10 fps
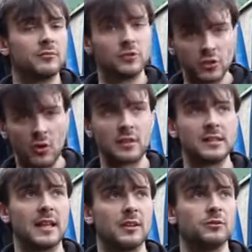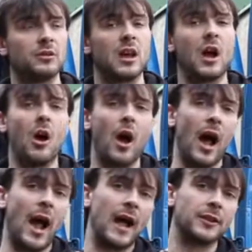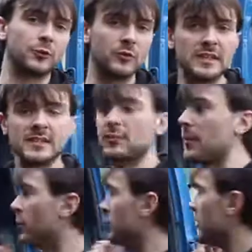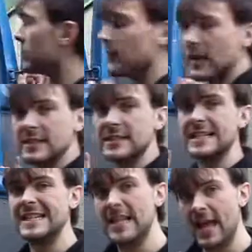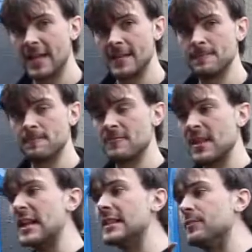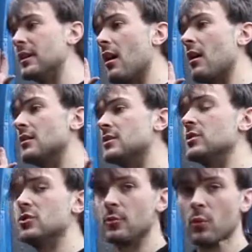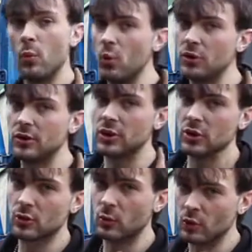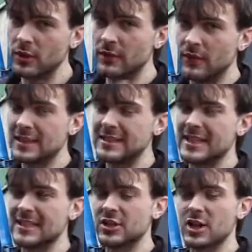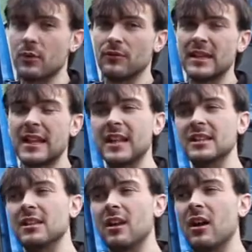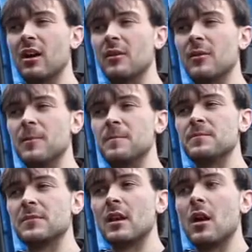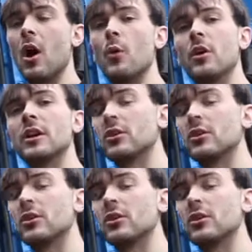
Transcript: Shorten it down. And the reason I'm not putting the other vents in yet is because, number one, one of the vents is a shower vent, and I want to